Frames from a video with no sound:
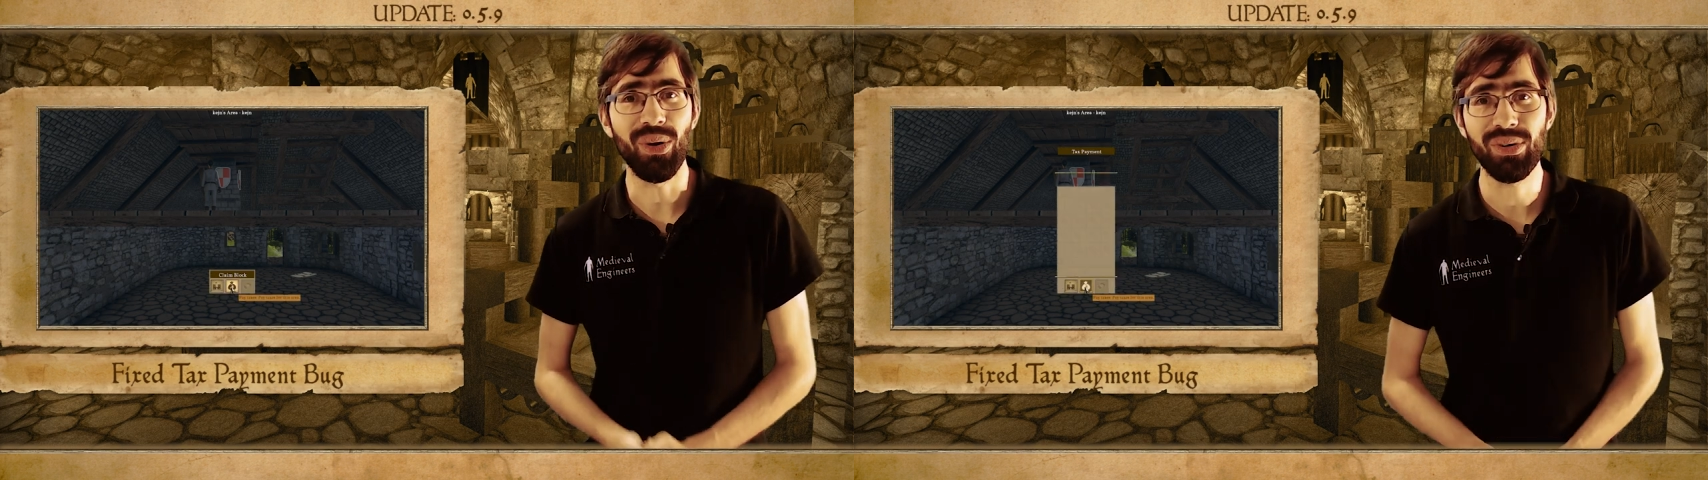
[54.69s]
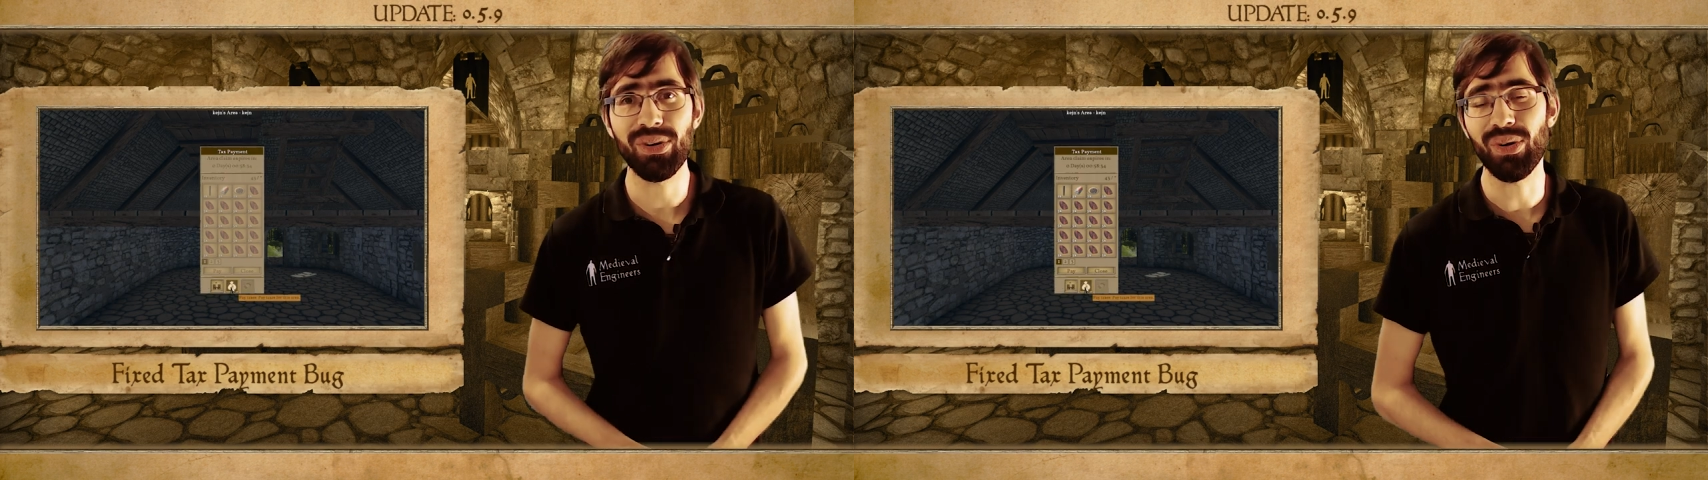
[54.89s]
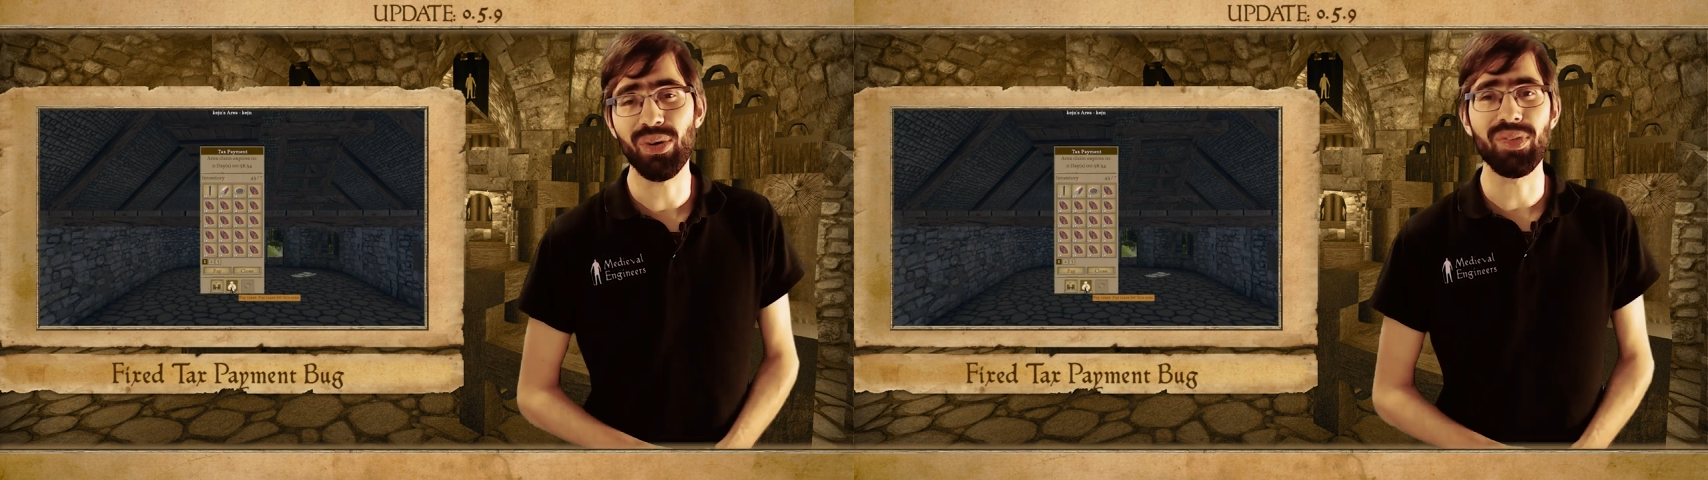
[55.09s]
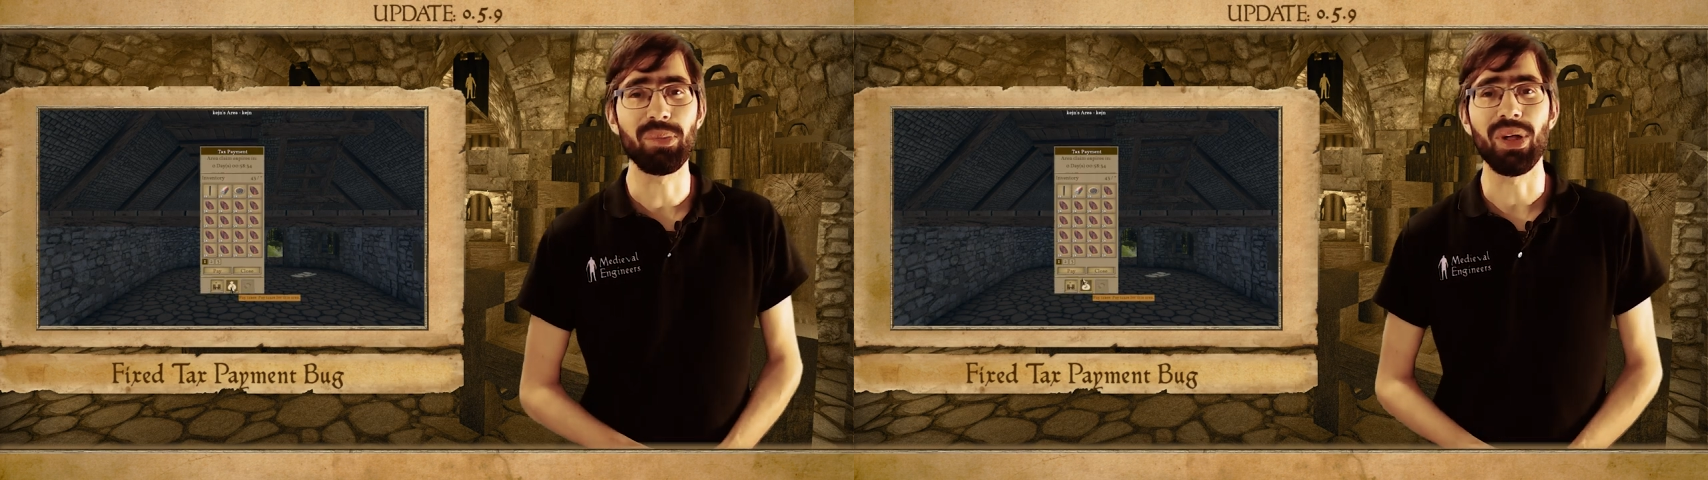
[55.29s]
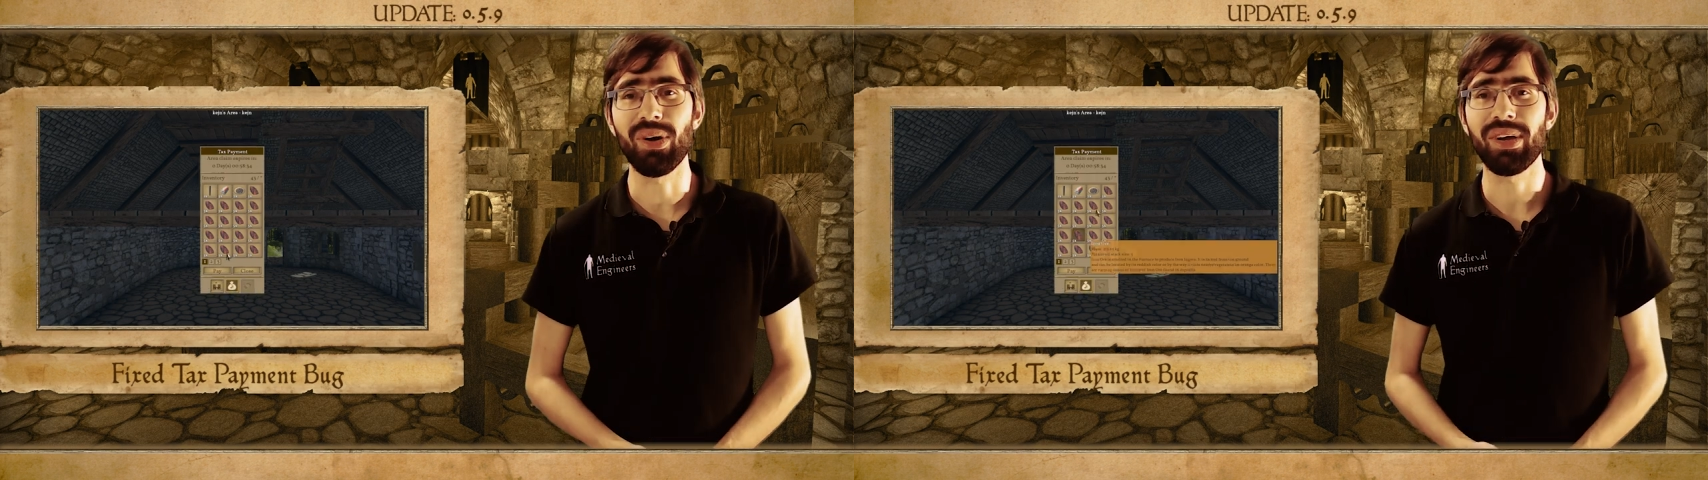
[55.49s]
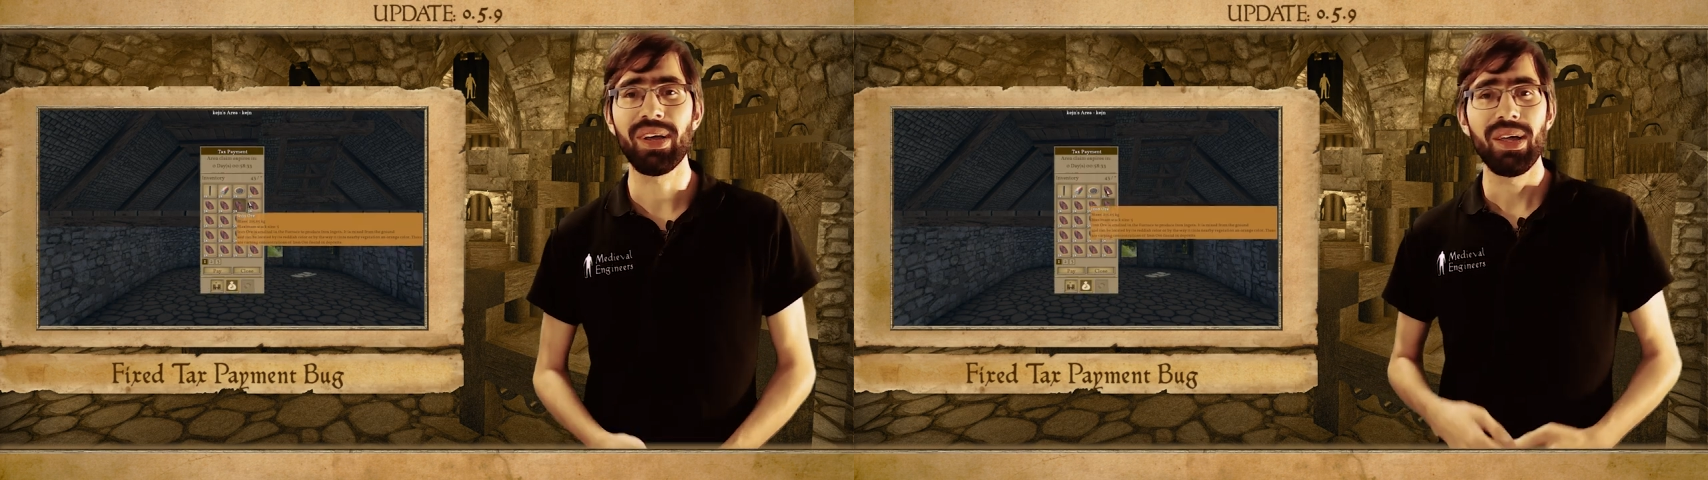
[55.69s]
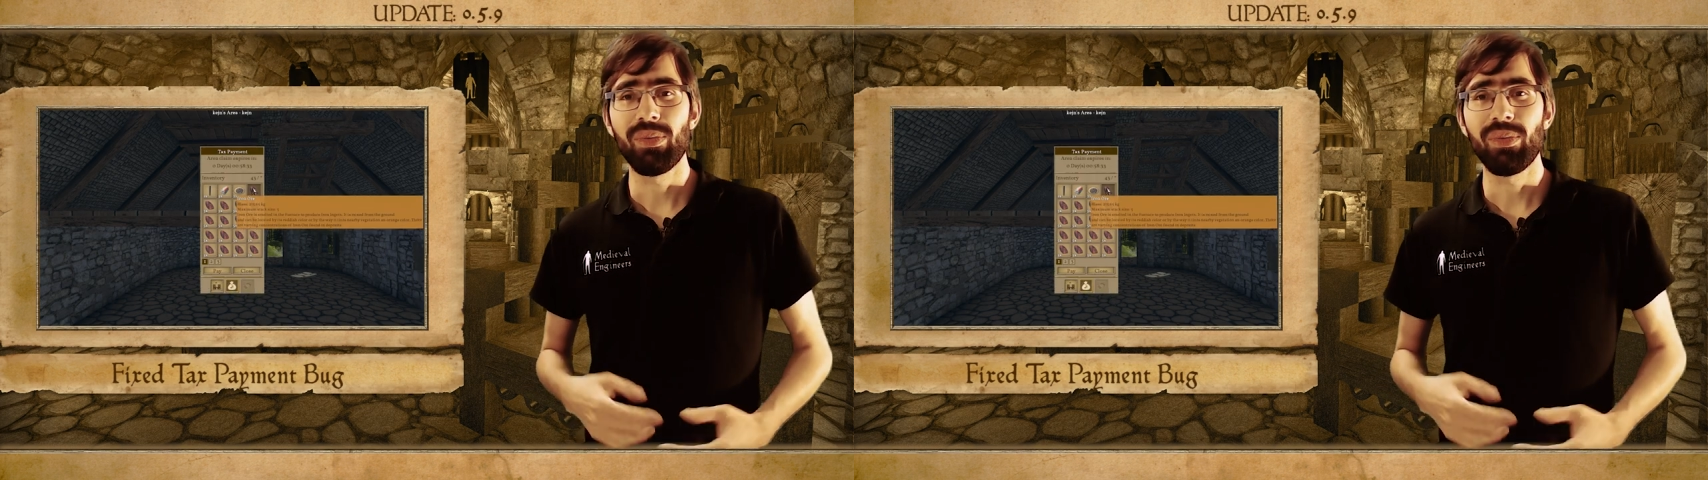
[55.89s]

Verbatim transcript: owner of the block,